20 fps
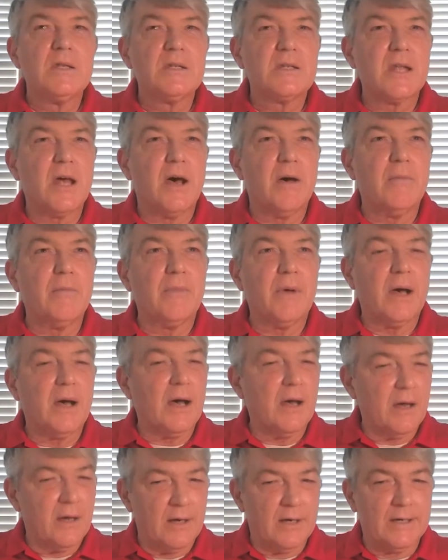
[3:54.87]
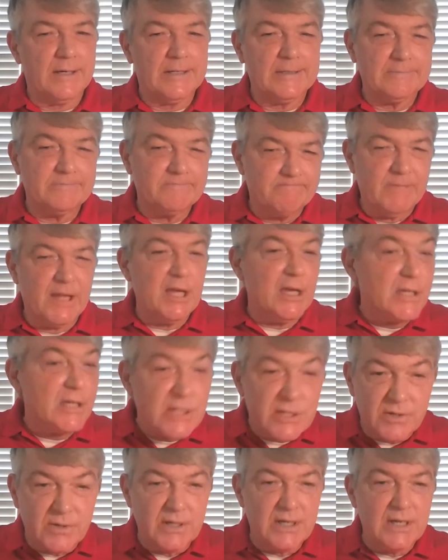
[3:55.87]
some
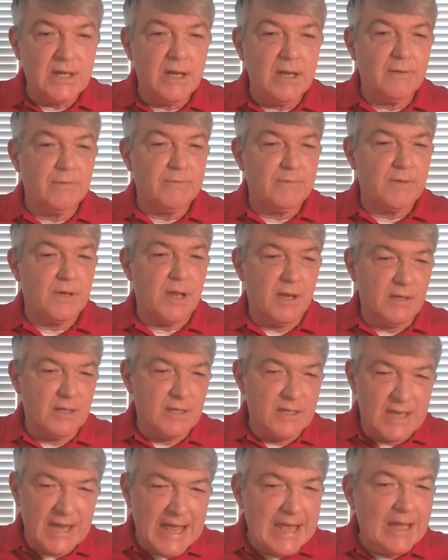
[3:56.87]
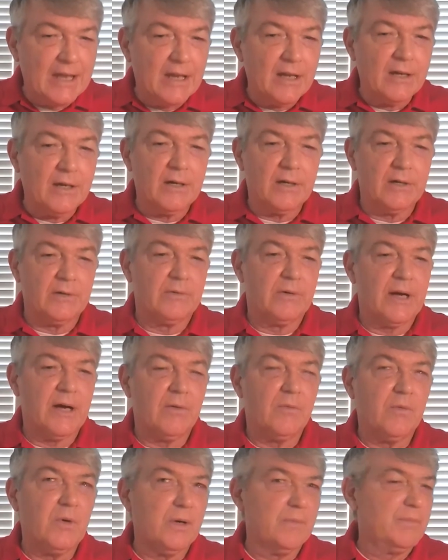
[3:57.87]
history and data
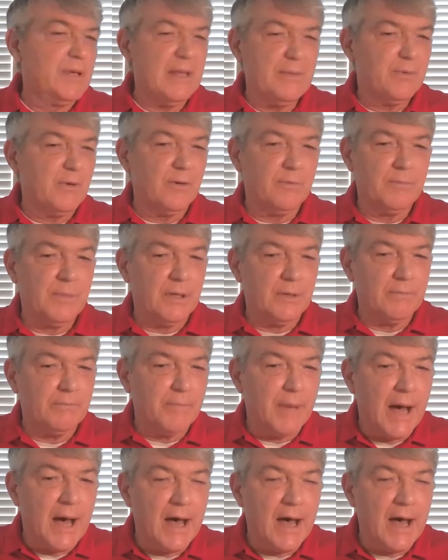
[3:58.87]
around what people have been